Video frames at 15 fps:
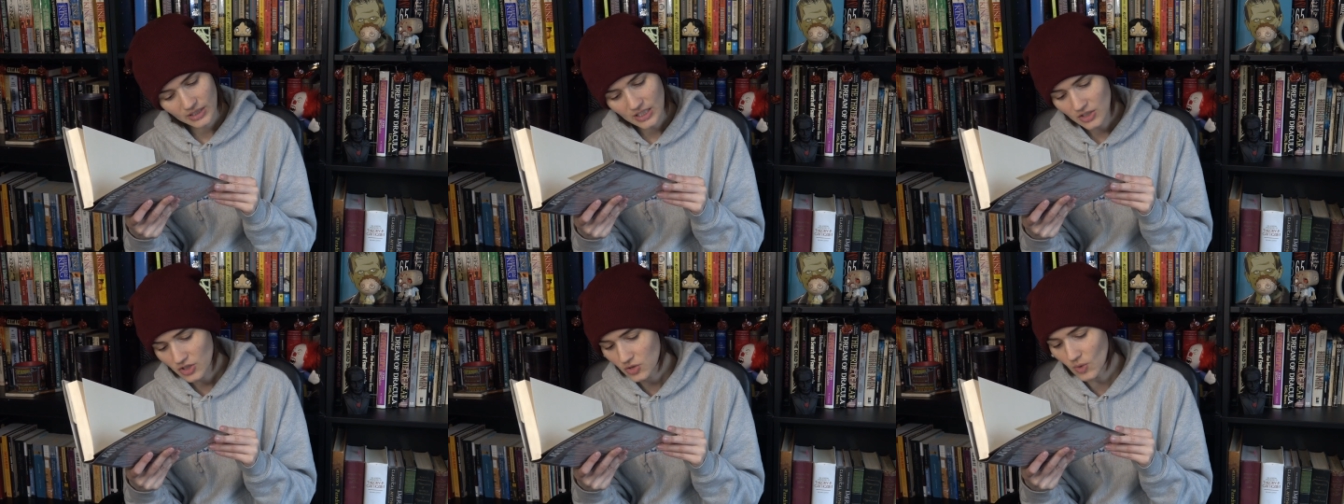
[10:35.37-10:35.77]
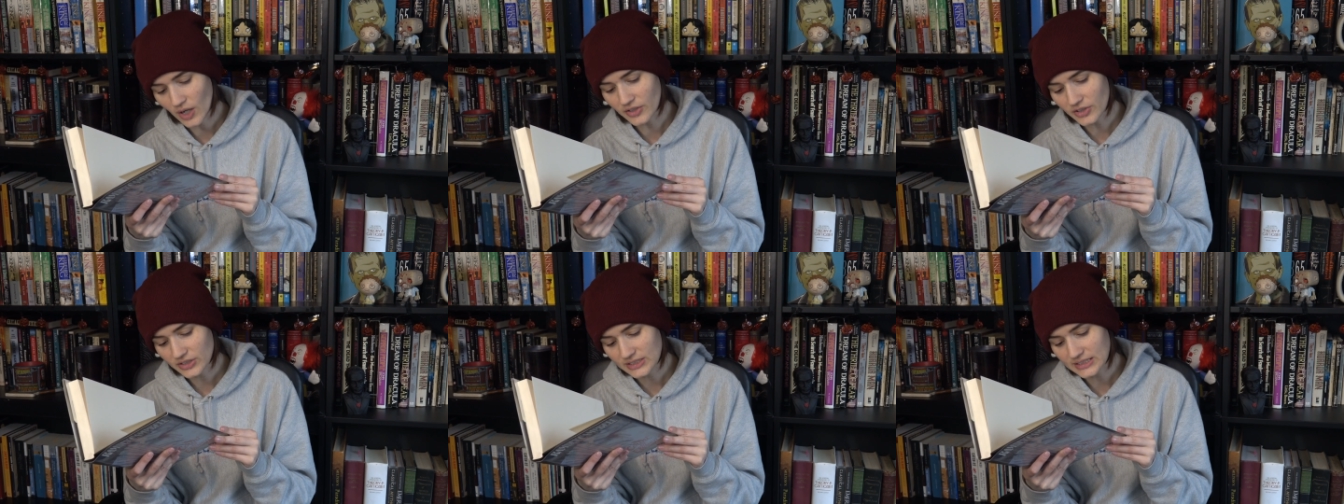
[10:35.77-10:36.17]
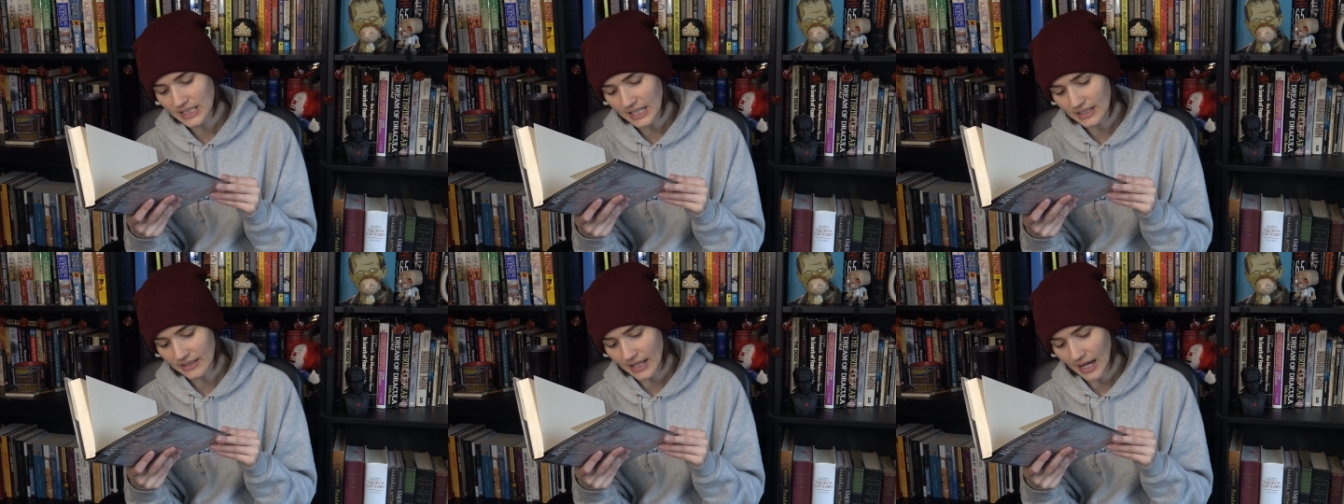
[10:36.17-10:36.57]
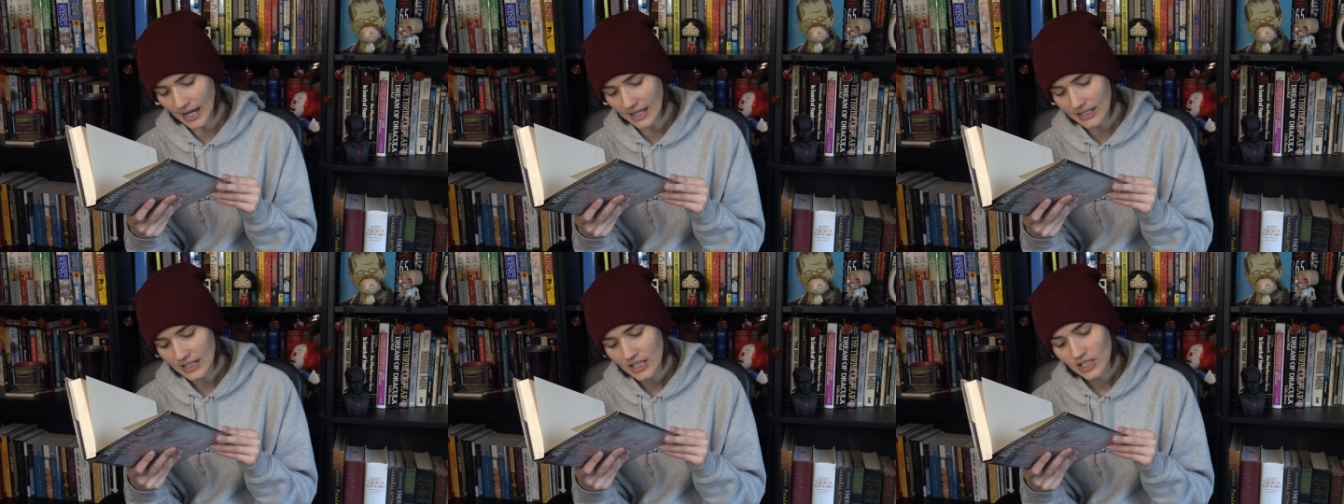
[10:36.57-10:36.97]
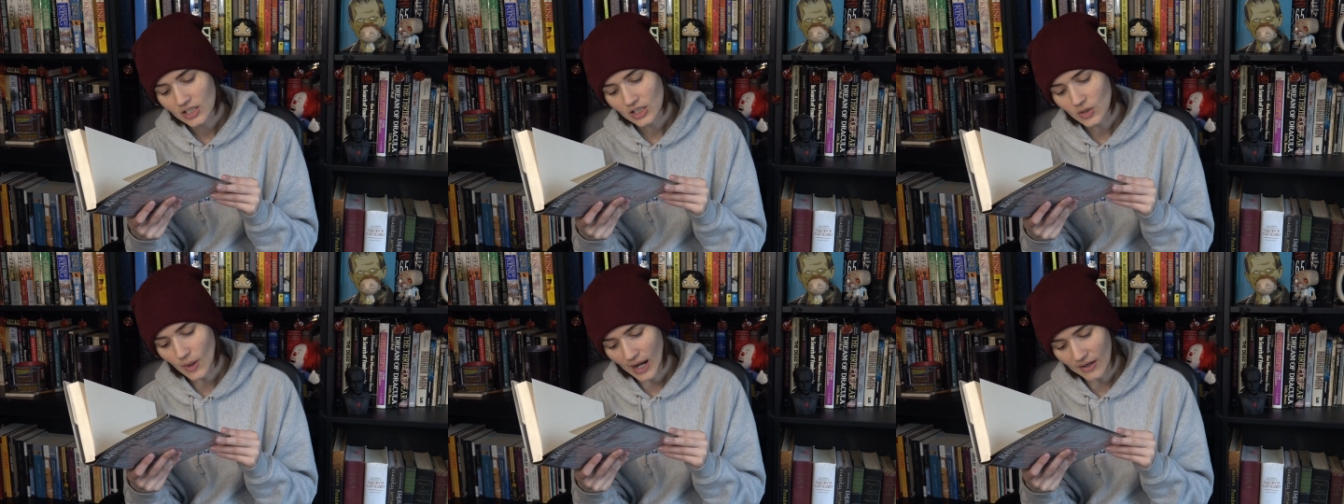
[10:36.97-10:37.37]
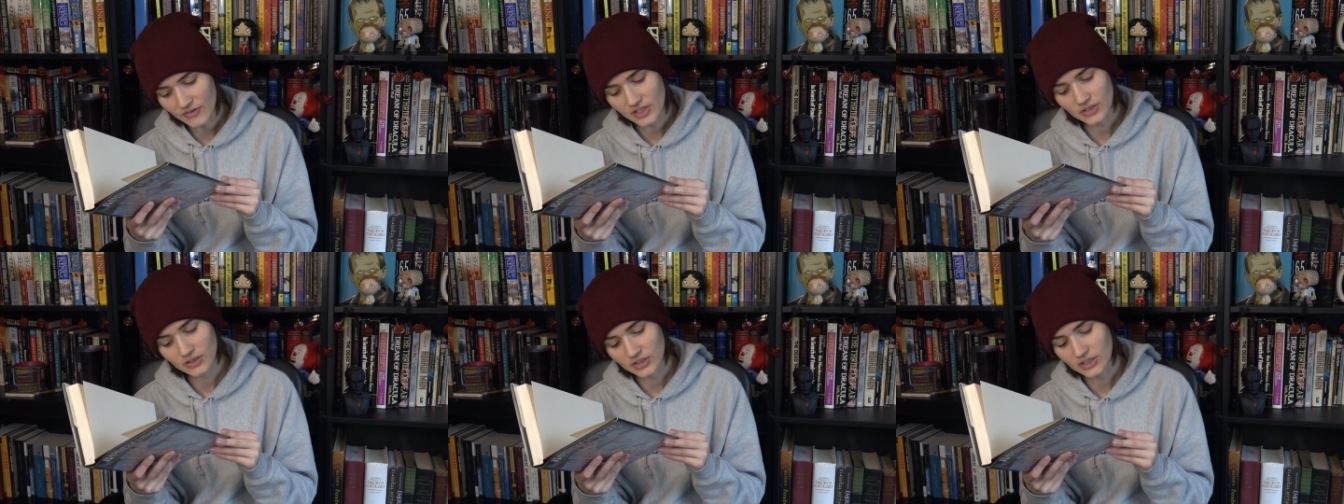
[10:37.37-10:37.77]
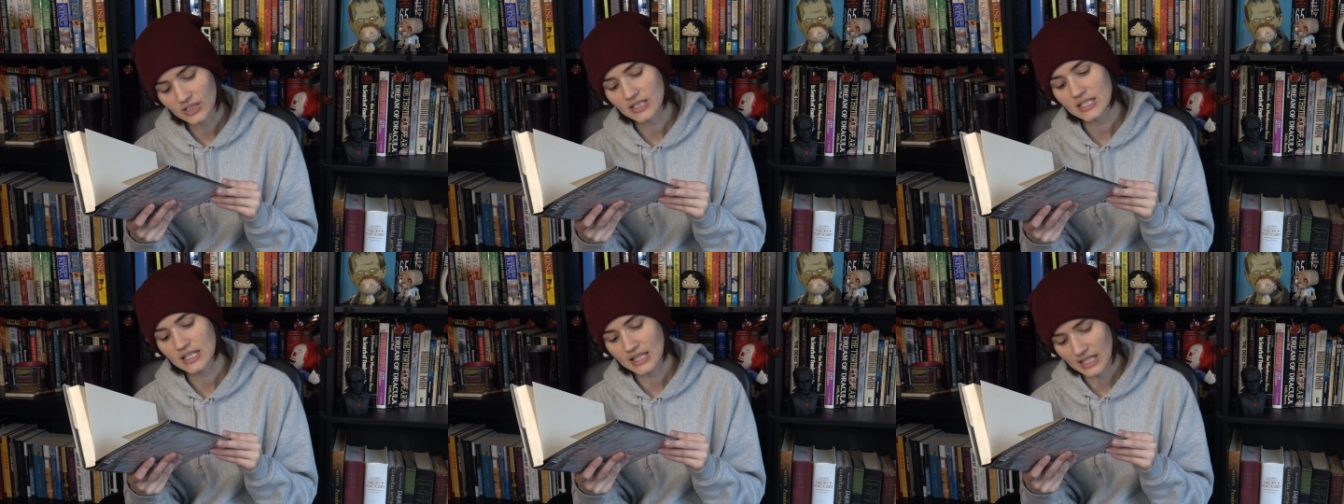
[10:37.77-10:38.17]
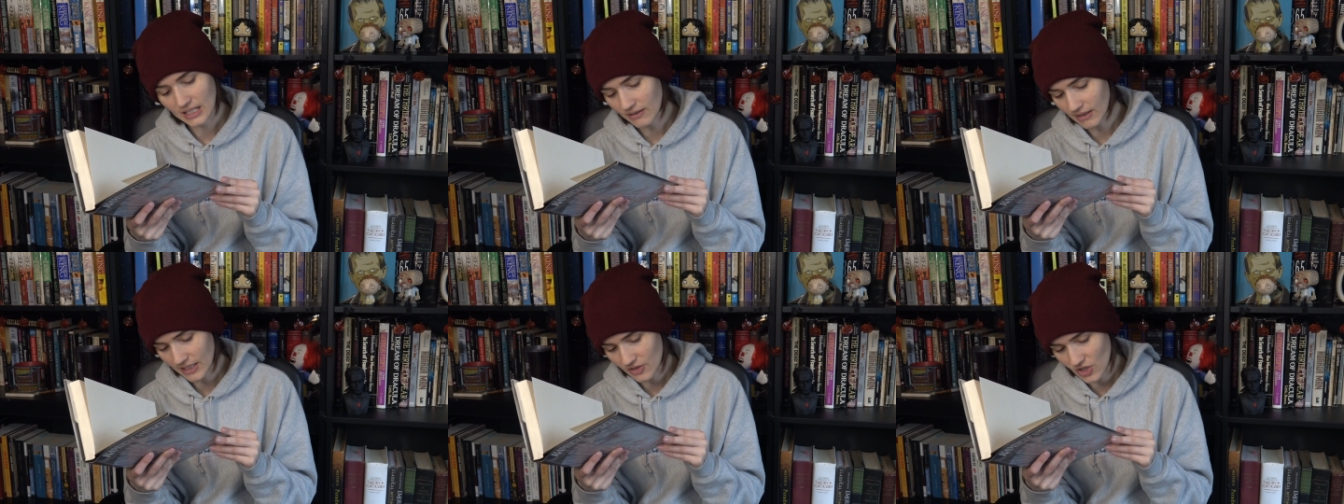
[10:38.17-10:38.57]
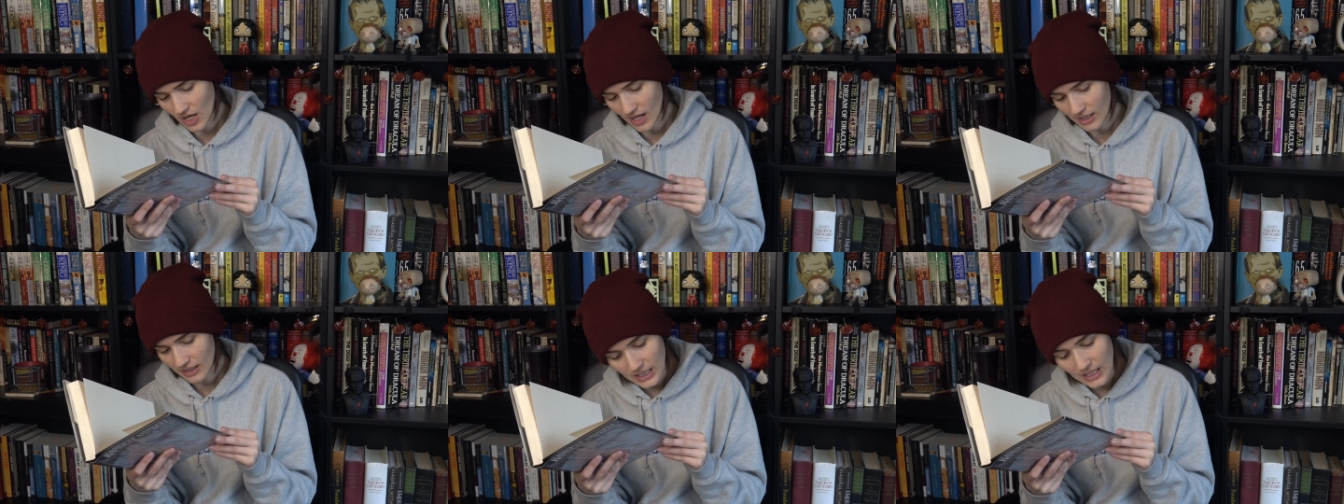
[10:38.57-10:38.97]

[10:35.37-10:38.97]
To understand that you have to learn to think like Jack.